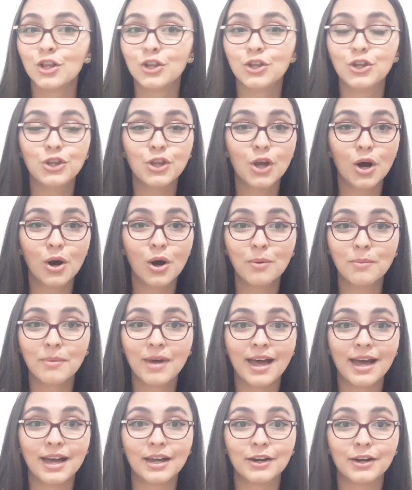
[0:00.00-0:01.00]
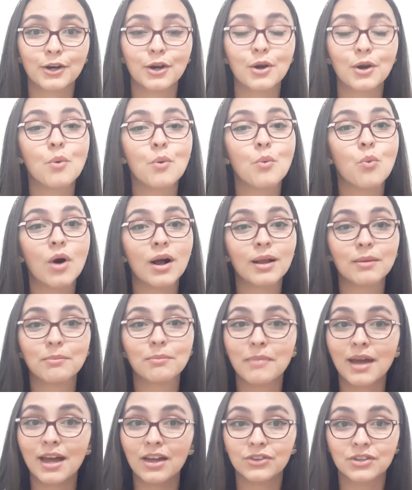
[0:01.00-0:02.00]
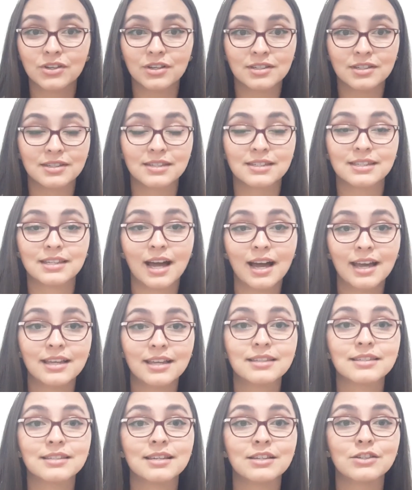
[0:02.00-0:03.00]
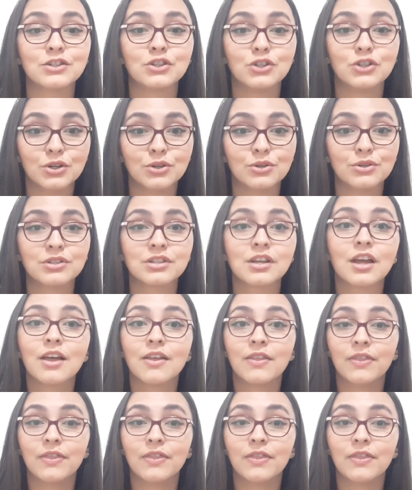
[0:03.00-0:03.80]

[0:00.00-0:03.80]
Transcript: No matter what methods scientists use,